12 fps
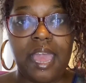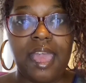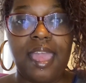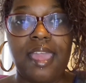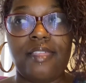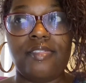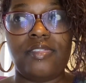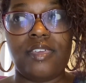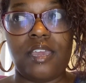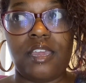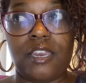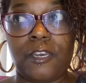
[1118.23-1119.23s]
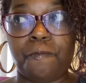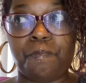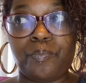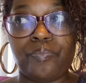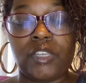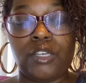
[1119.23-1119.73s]
And then
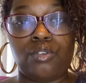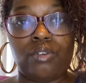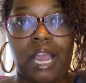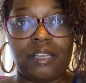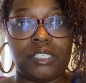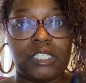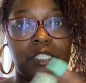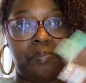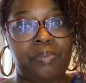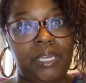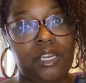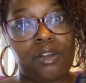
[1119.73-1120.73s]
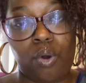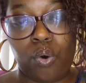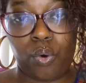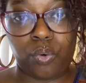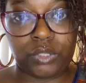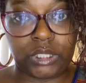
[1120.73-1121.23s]
you got this big
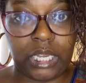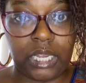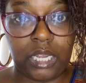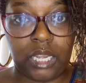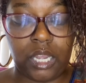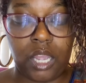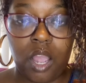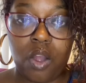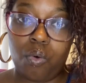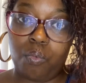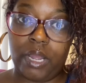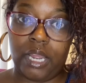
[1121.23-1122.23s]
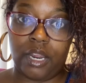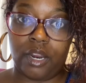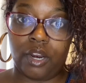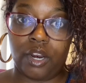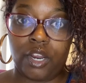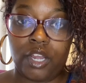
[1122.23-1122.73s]
old thing
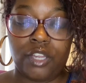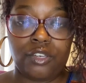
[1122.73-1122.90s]
where